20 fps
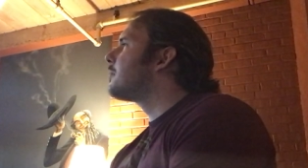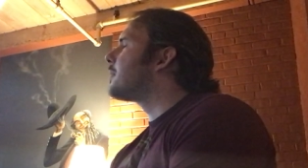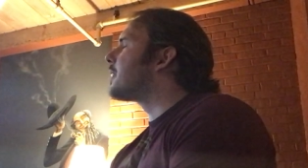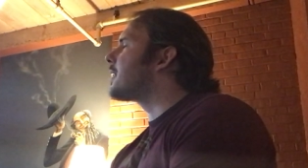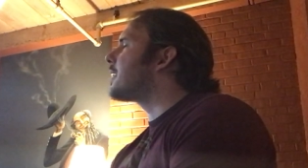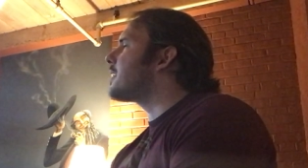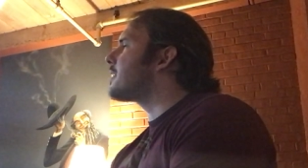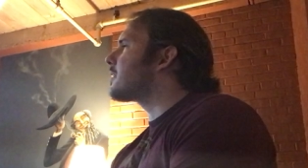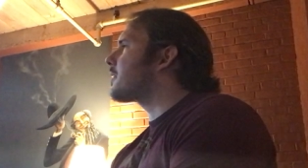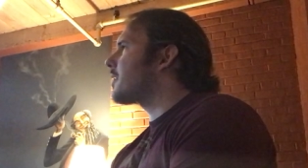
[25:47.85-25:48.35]

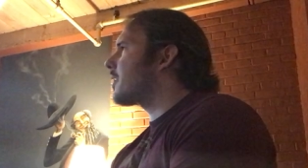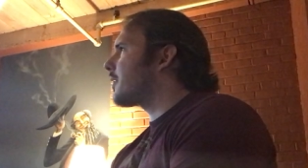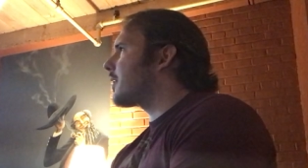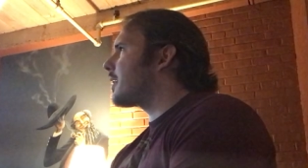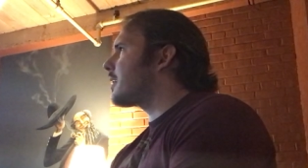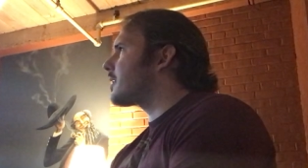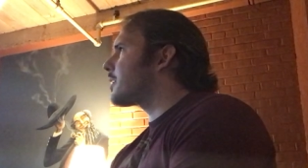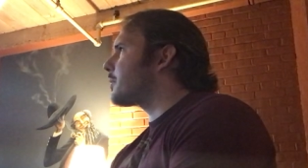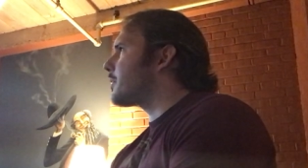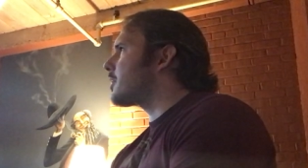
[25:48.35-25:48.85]
But these are the
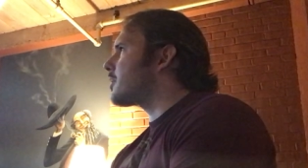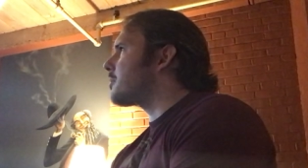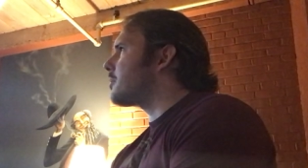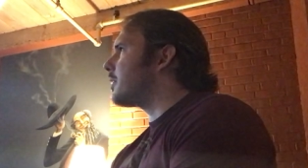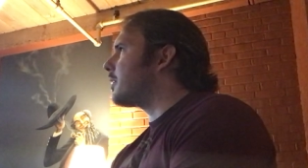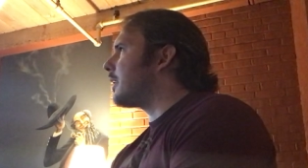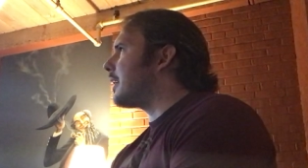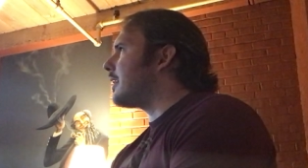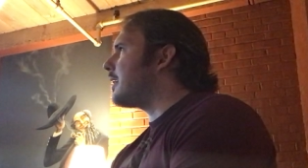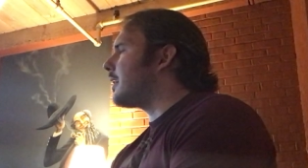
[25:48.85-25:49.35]
things that we should
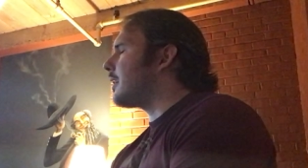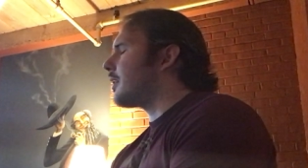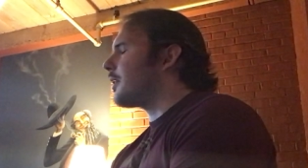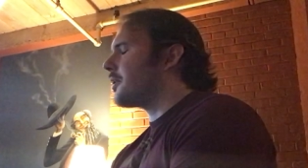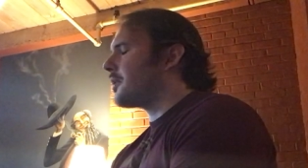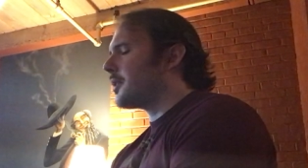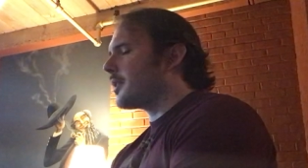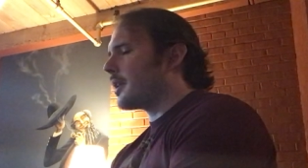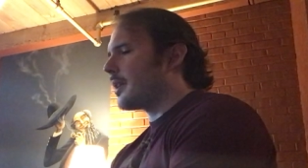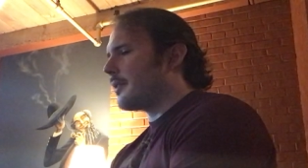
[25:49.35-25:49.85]
be leaning
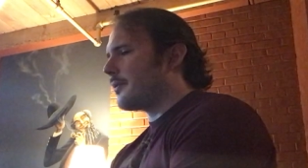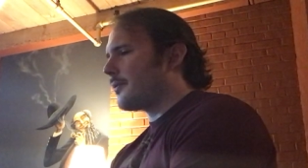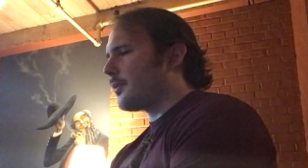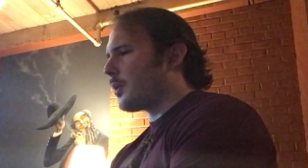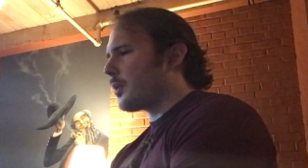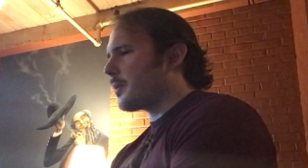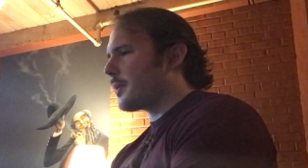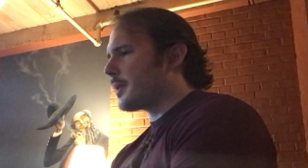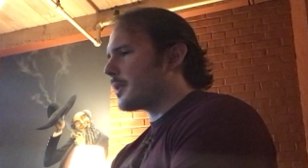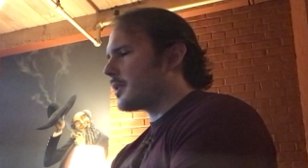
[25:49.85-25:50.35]
on, looking
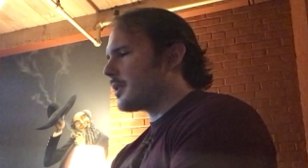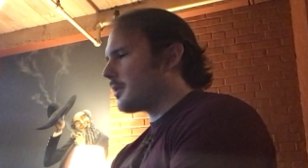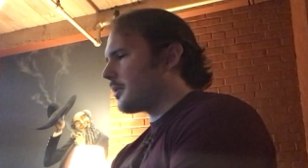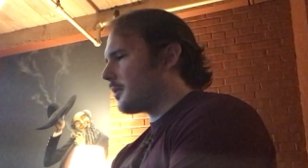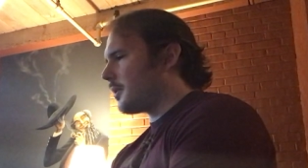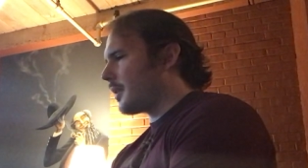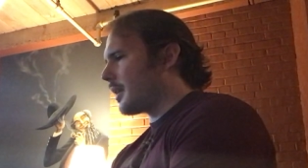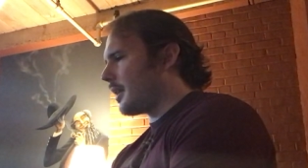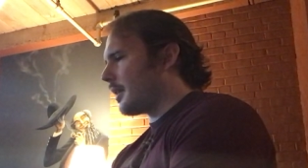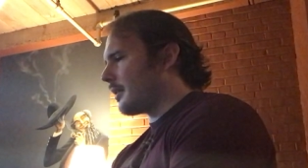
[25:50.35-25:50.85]
forward to,
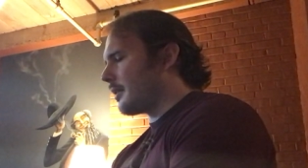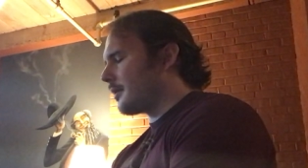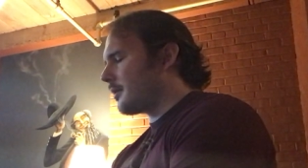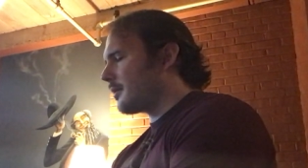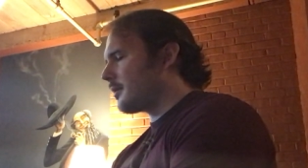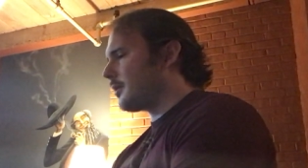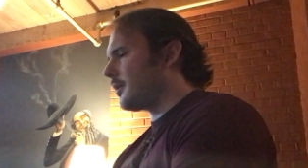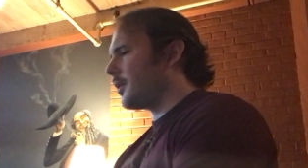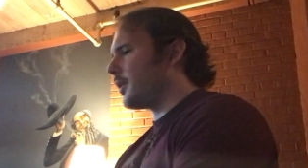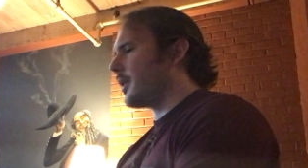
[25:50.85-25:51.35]
looking
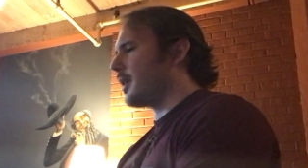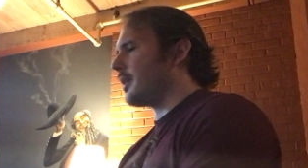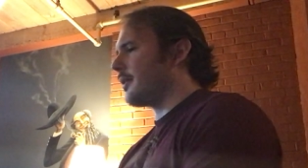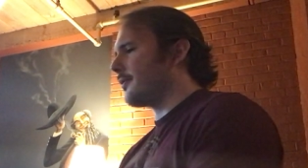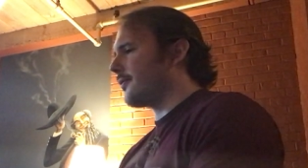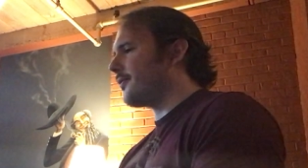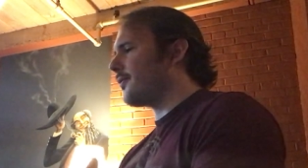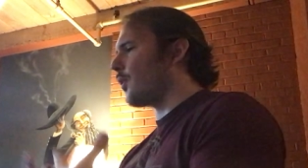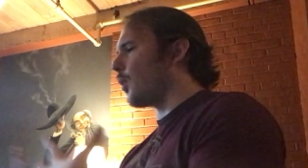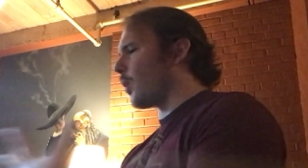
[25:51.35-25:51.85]

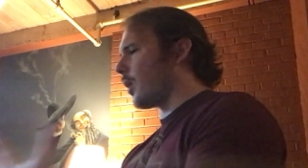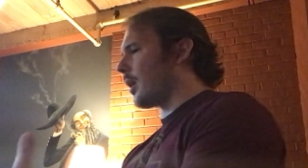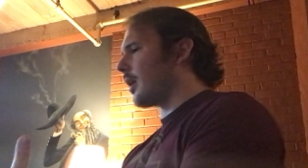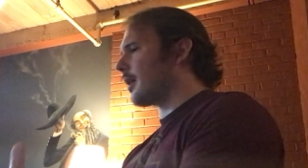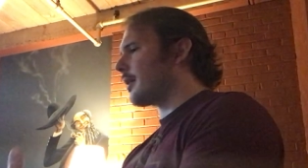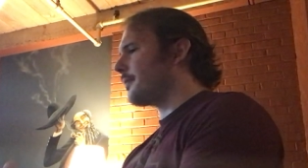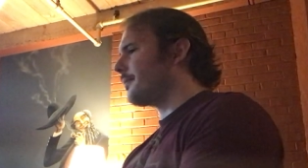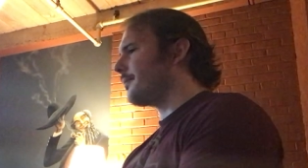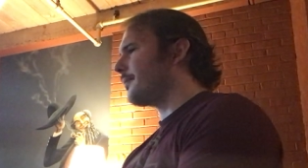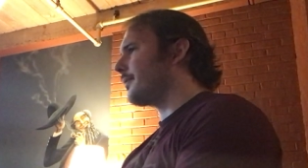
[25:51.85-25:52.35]
looking
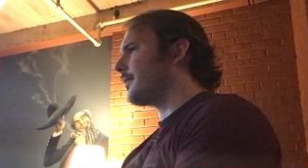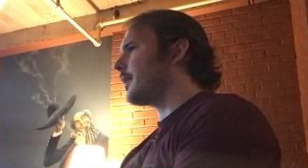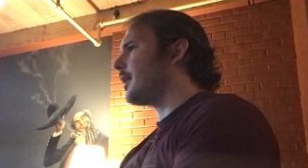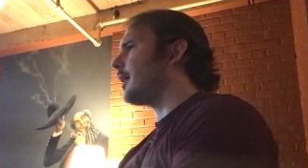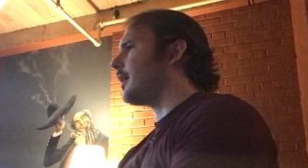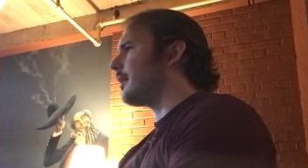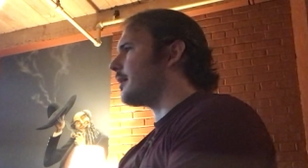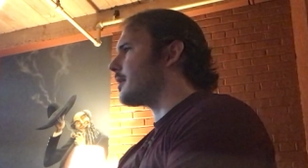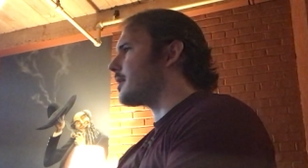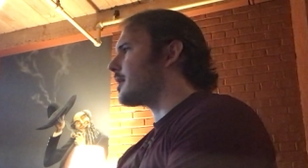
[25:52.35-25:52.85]
for
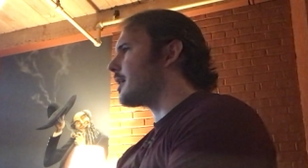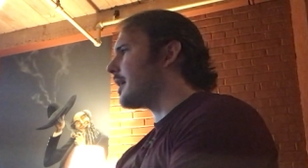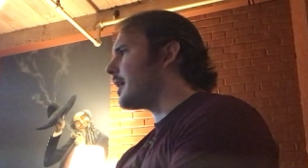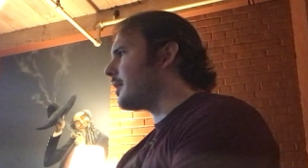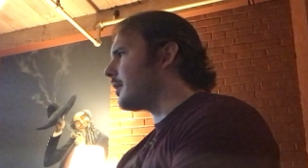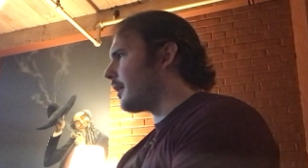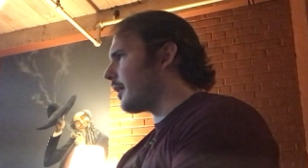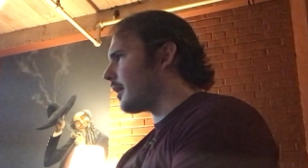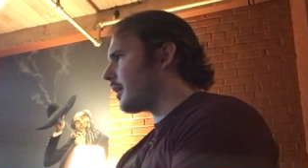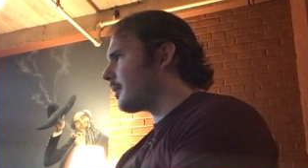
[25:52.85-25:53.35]
is
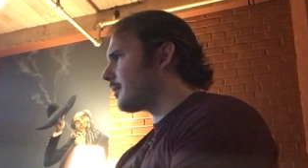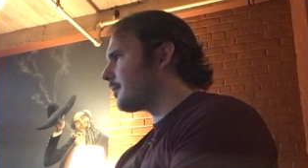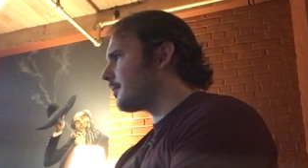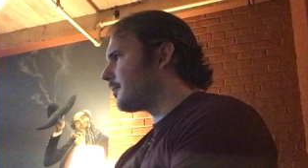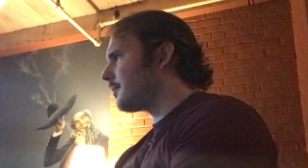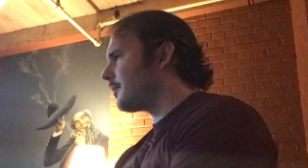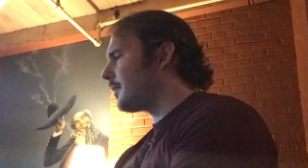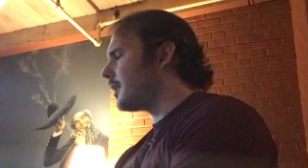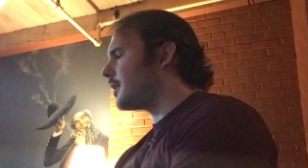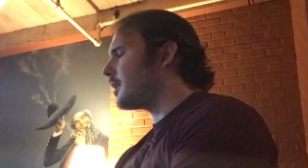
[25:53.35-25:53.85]
healing
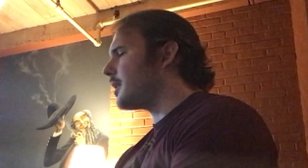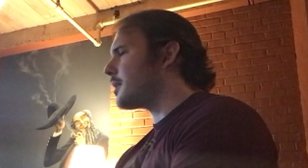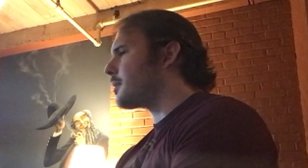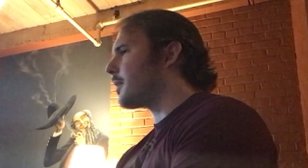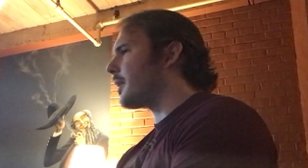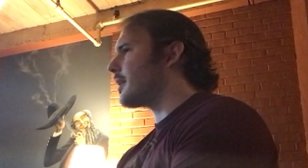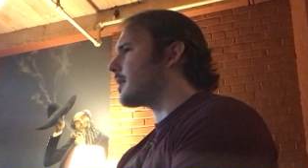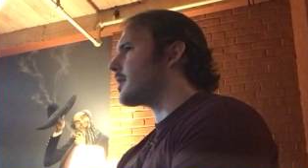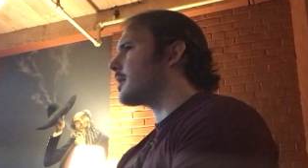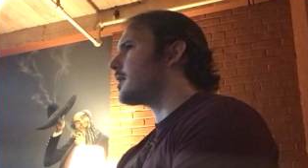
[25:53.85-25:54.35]
in these
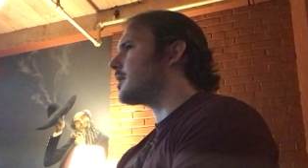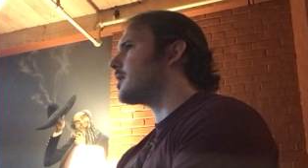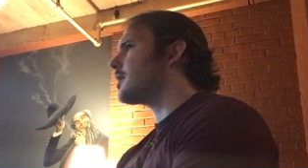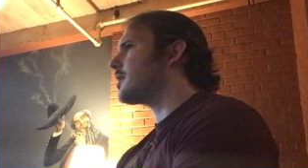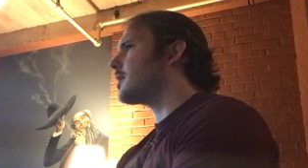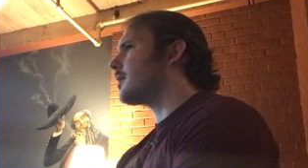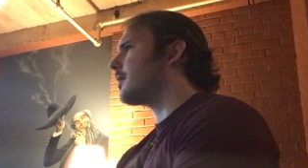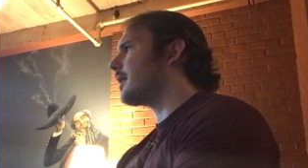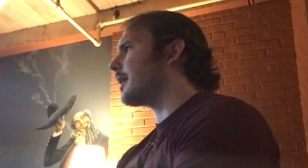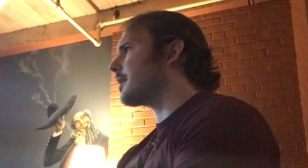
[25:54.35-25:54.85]

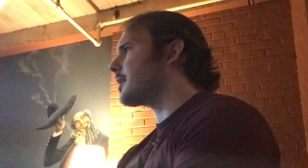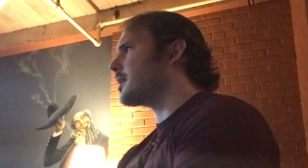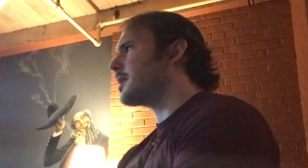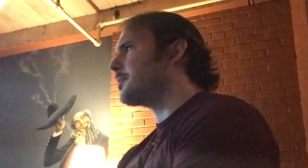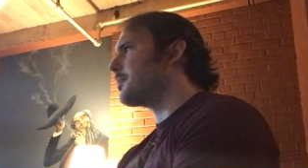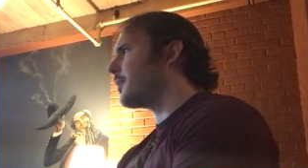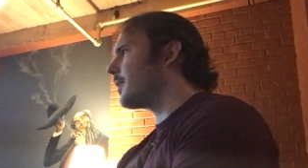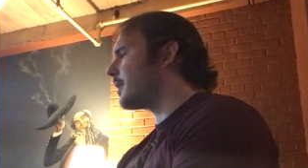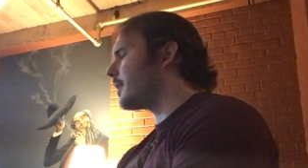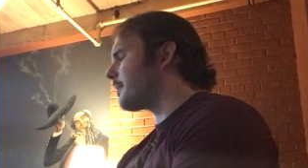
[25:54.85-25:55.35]
places. That's
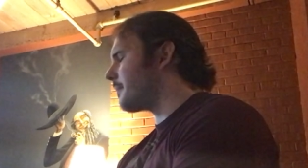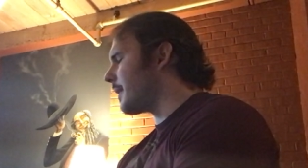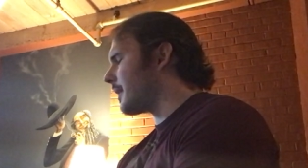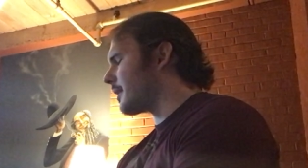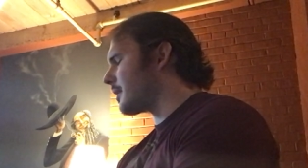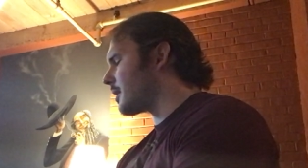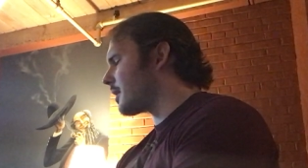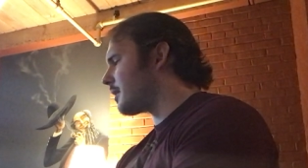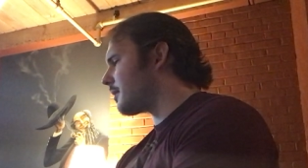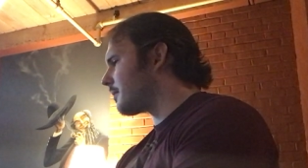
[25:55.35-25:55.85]
the point of
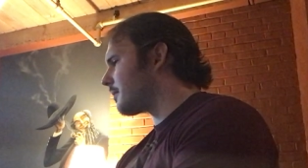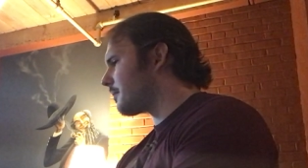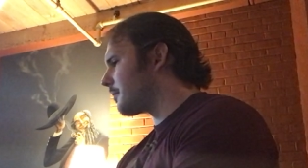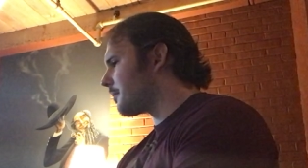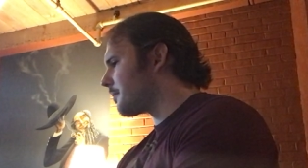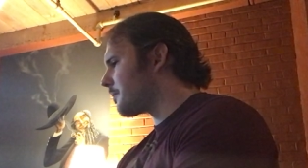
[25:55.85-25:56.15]
medicine.